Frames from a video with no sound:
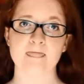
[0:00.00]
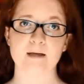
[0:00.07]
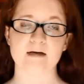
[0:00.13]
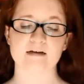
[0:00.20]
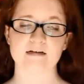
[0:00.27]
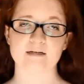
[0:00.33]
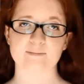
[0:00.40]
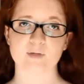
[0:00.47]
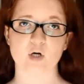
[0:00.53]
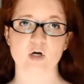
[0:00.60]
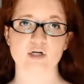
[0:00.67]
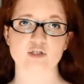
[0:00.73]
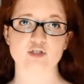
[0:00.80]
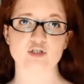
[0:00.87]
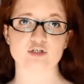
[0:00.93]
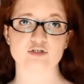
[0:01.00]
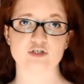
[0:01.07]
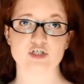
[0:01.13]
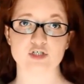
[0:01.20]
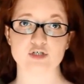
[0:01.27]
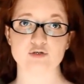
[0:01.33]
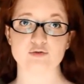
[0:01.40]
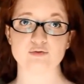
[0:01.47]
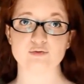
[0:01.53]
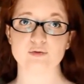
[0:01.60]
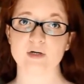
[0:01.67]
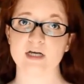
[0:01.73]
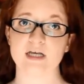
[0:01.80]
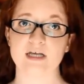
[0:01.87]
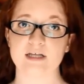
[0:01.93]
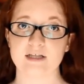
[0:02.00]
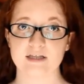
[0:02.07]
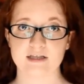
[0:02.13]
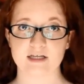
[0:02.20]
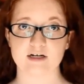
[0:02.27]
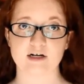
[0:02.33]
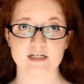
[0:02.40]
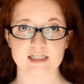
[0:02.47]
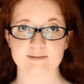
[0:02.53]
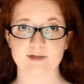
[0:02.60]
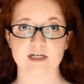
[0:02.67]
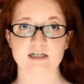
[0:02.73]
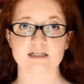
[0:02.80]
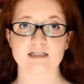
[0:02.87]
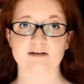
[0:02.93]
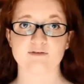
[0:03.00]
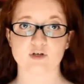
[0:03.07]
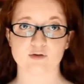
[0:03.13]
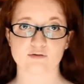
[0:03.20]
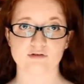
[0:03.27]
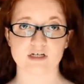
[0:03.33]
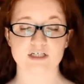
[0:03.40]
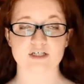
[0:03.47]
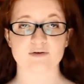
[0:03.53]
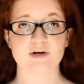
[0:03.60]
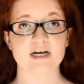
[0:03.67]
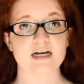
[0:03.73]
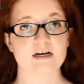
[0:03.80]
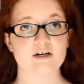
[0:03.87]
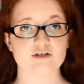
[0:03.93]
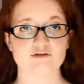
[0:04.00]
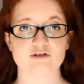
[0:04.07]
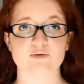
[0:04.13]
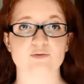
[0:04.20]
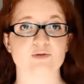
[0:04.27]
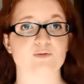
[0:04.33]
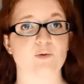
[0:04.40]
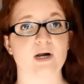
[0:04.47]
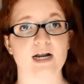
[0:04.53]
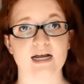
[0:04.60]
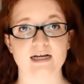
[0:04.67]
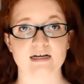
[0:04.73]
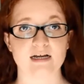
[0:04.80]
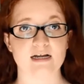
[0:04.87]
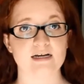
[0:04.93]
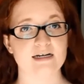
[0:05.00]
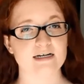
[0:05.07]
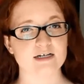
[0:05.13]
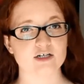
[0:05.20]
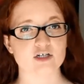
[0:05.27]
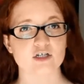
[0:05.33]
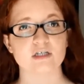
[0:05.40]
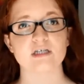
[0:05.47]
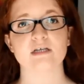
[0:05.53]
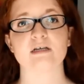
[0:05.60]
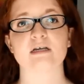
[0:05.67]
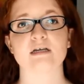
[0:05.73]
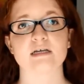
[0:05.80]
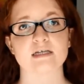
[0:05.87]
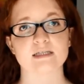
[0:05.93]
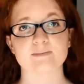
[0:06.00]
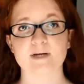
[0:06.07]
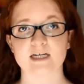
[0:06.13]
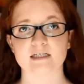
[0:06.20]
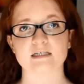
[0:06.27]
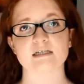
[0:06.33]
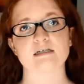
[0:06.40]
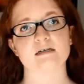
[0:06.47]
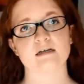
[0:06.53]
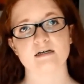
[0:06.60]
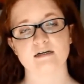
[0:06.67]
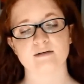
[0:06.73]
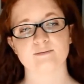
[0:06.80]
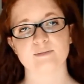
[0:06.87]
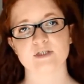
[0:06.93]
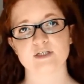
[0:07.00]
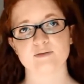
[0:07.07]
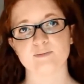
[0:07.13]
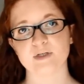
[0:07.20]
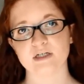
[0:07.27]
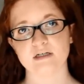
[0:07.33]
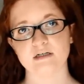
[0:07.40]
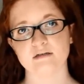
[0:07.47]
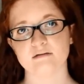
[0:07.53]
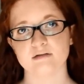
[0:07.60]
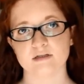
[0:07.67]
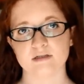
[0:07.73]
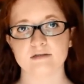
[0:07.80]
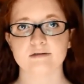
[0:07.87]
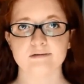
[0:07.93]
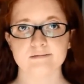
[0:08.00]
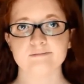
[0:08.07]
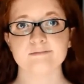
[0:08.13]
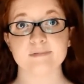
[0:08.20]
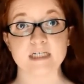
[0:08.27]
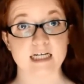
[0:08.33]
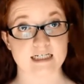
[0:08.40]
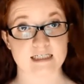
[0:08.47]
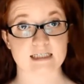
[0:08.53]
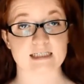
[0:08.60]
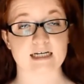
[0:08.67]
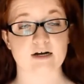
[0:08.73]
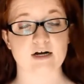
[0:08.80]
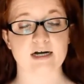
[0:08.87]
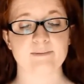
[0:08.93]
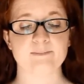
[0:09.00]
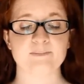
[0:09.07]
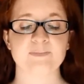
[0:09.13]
on to their estimated $703. So $800 was what I initially expected to be necessary.